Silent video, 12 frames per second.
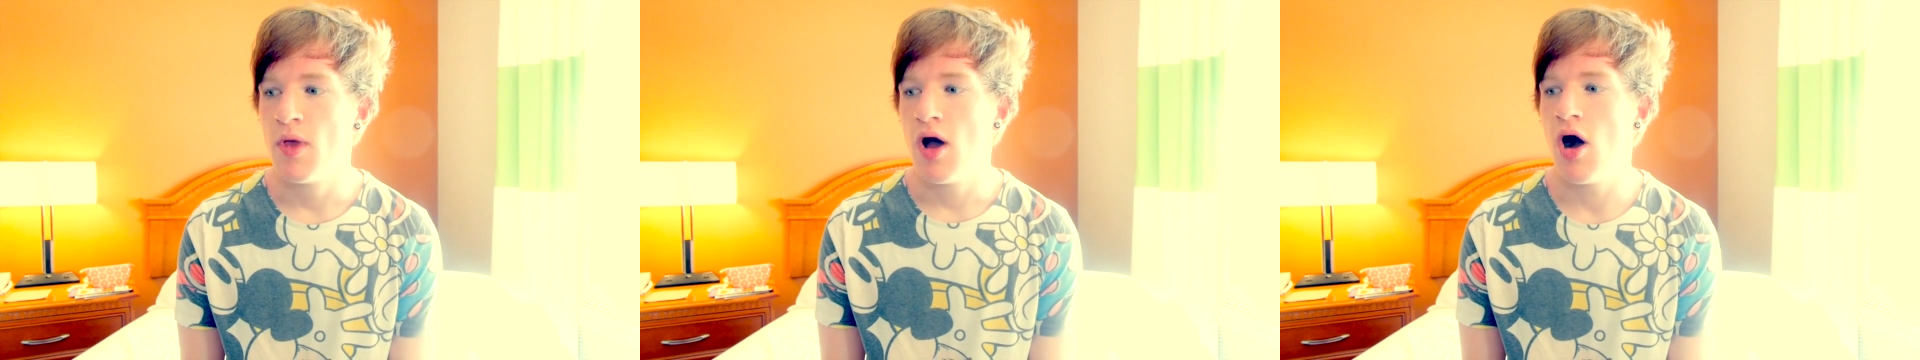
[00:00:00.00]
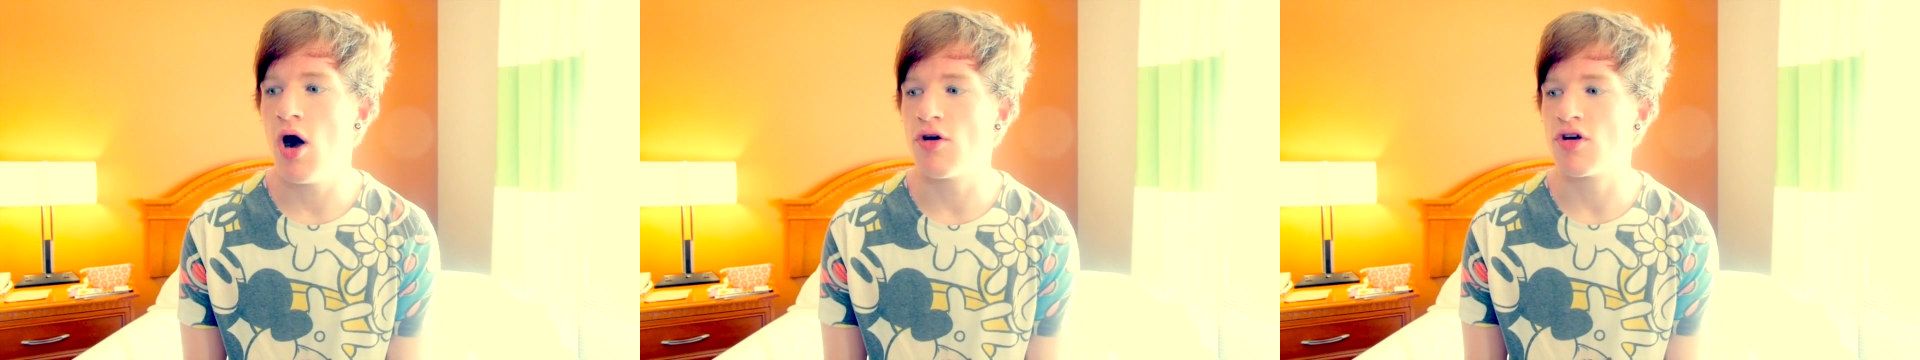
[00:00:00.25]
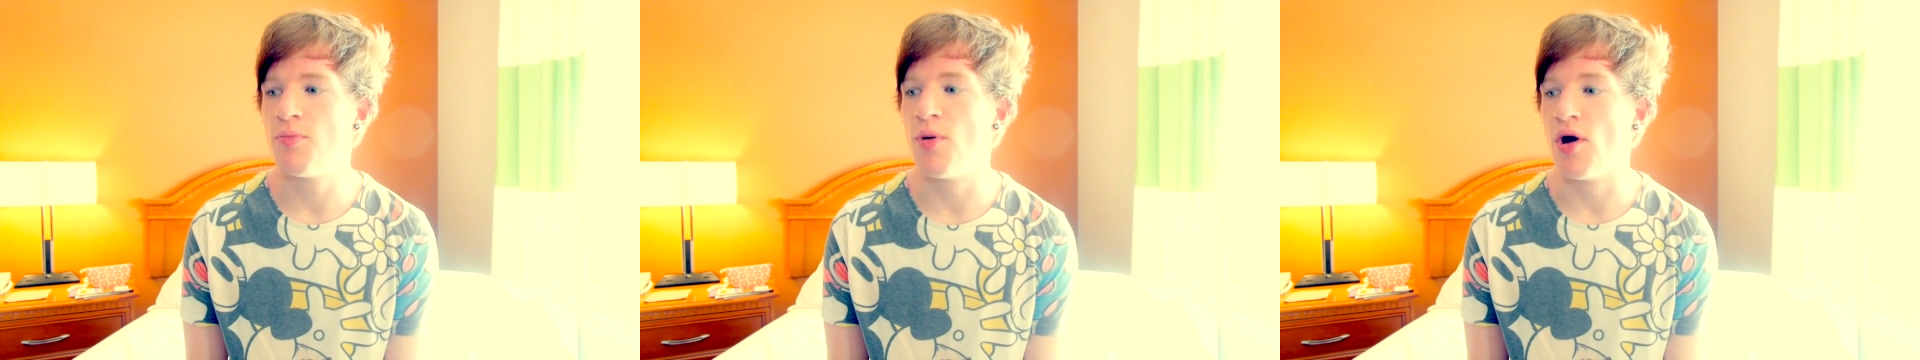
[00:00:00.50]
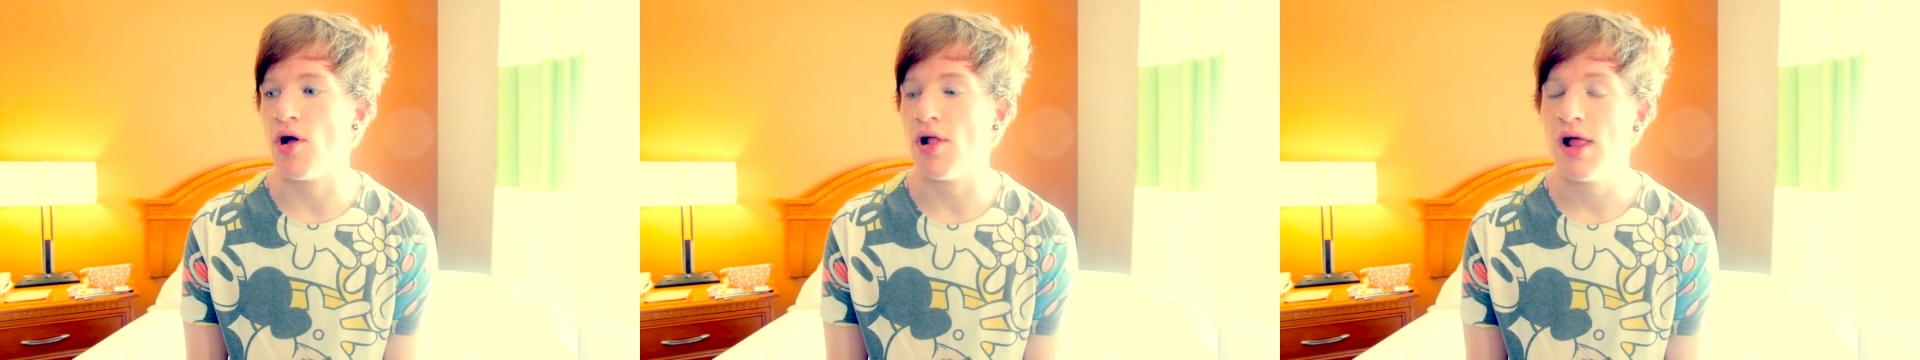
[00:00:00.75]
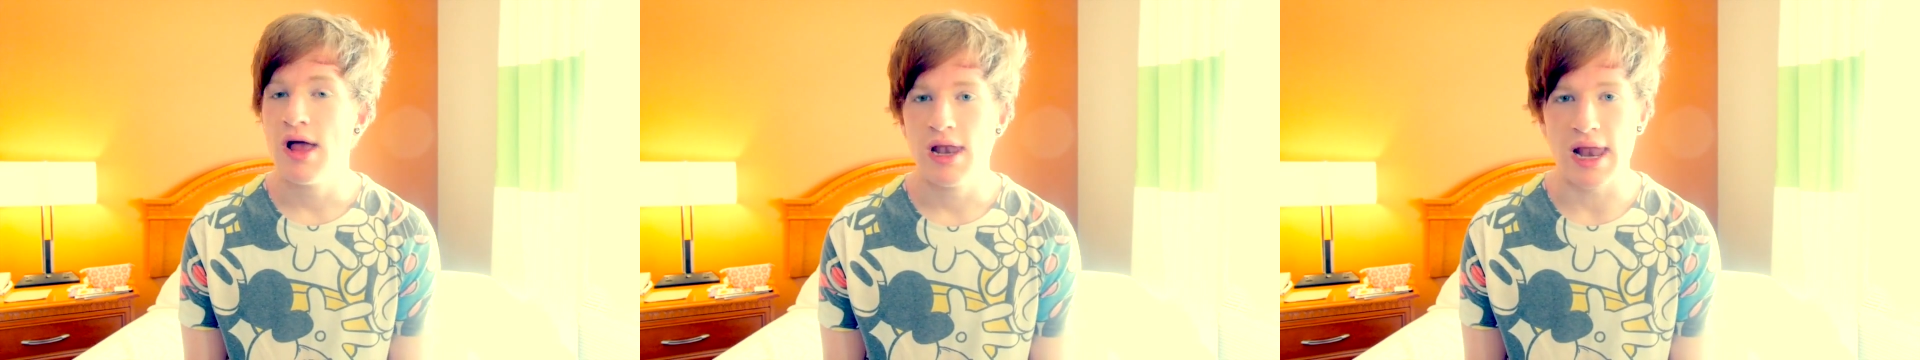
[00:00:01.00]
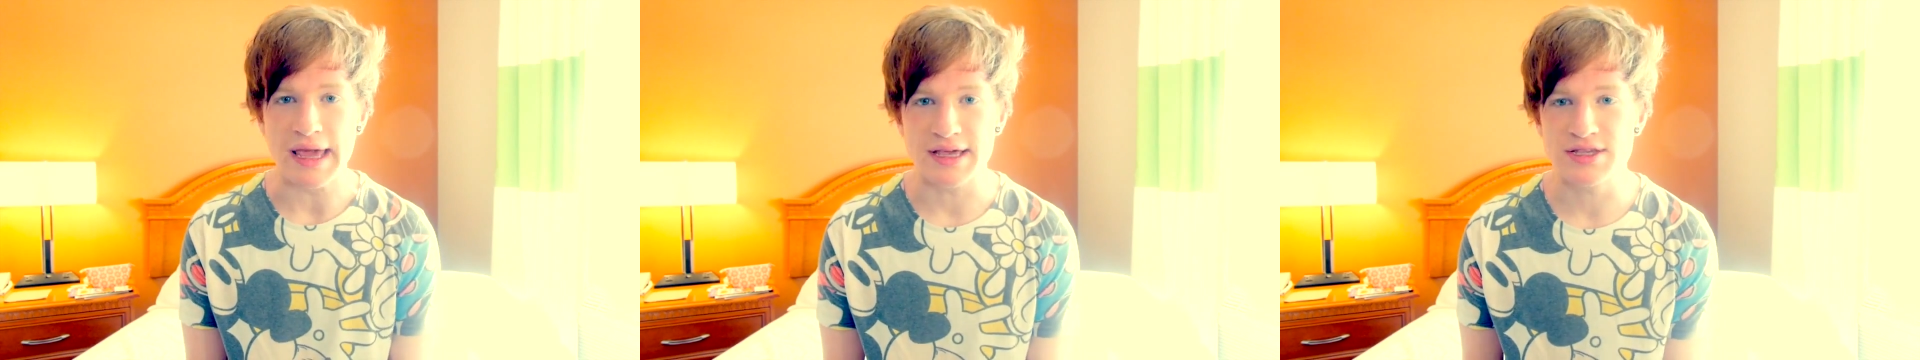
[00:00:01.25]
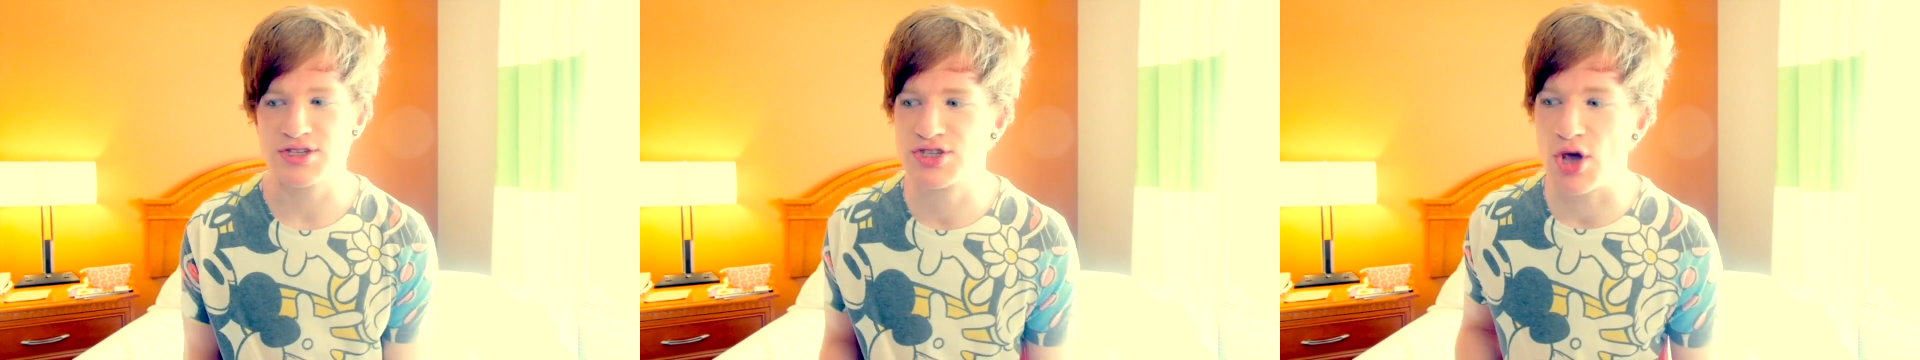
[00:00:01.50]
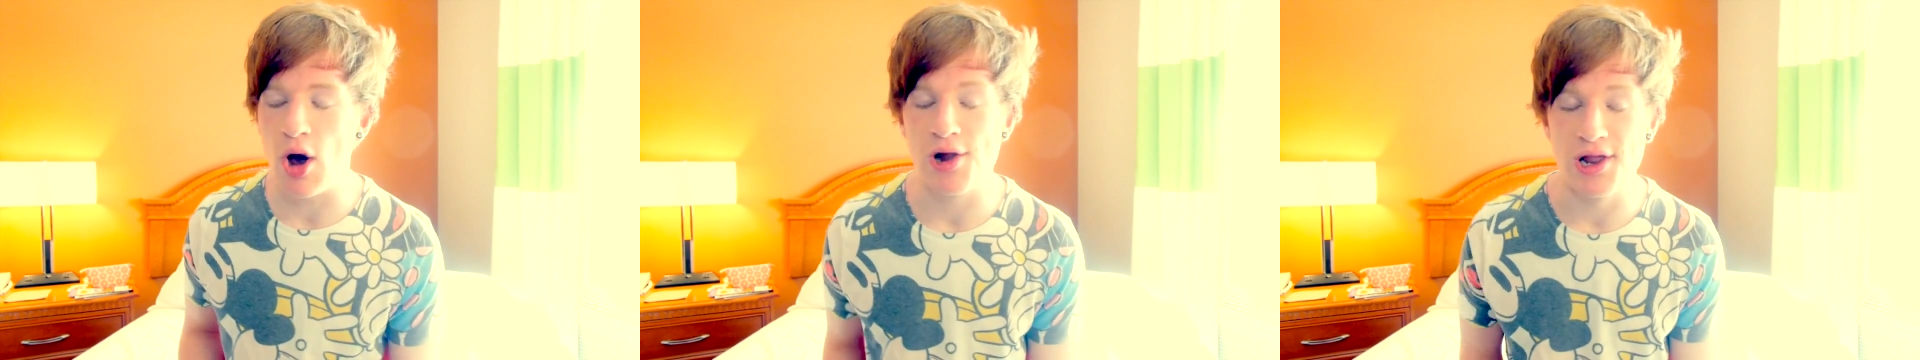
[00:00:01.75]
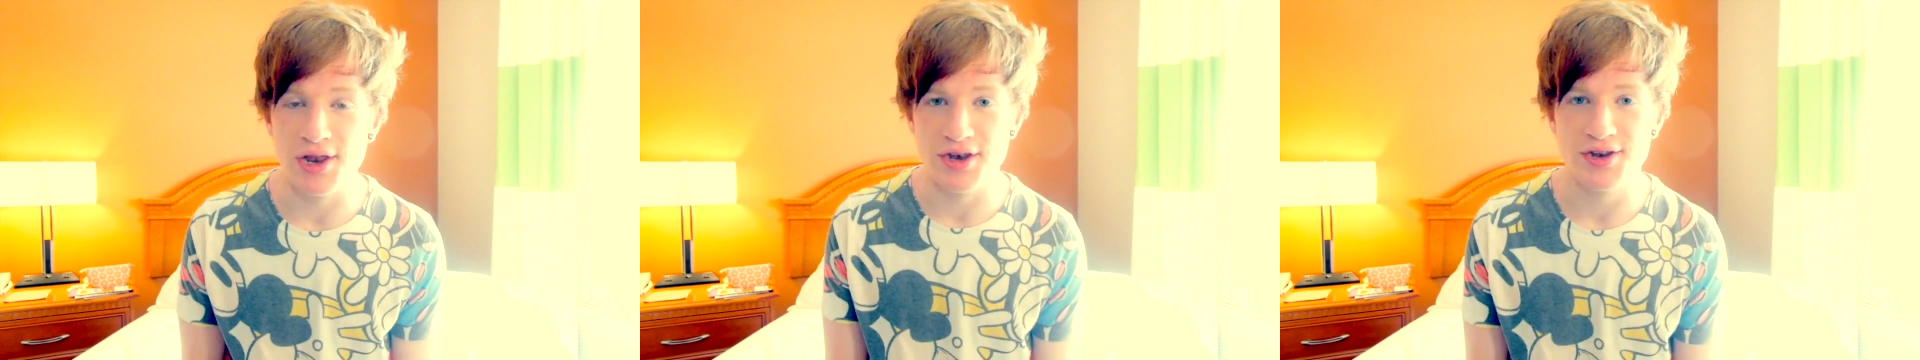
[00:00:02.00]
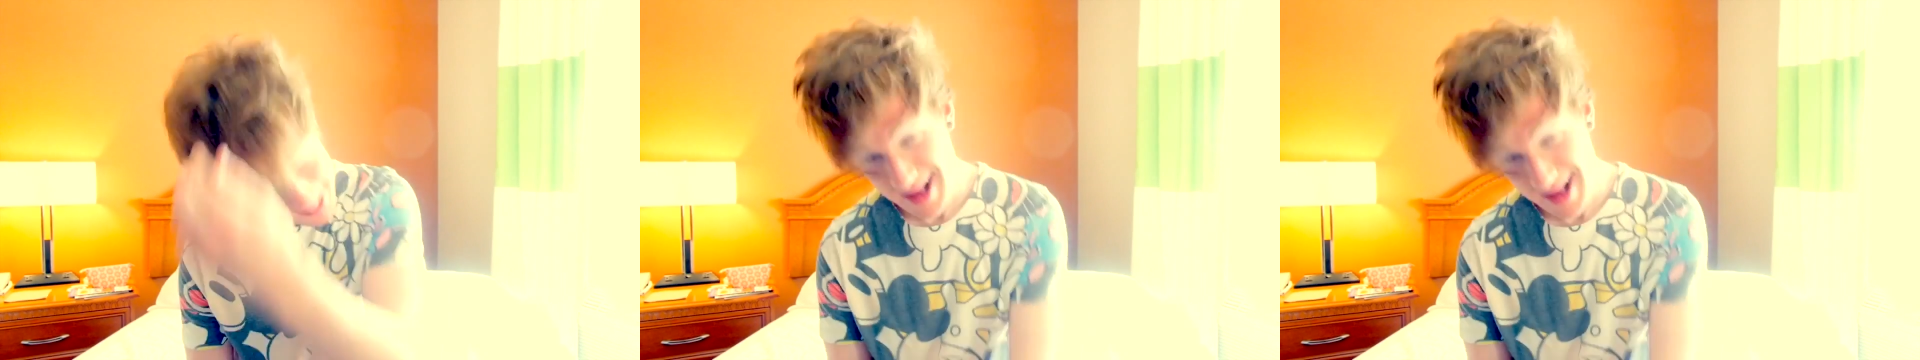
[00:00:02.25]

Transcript: horrible, like Scotland.